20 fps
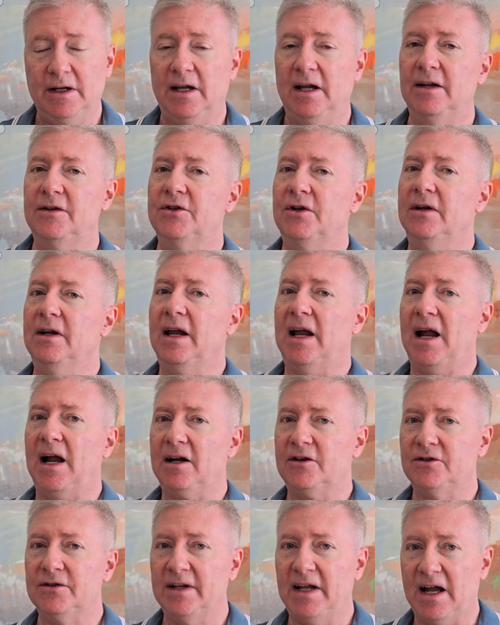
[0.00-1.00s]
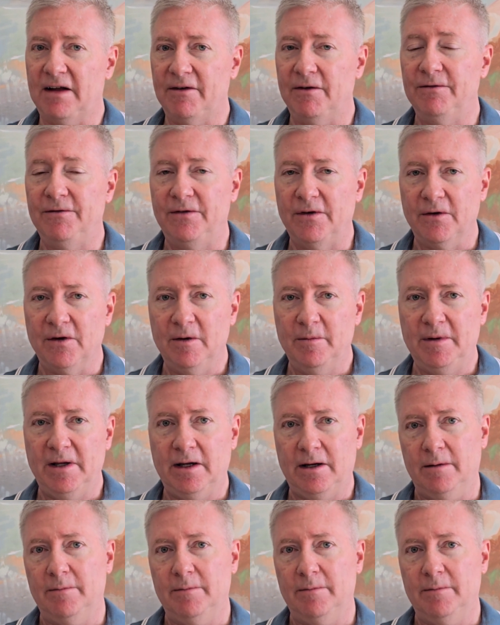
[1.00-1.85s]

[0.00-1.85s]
It's going to actually have a very big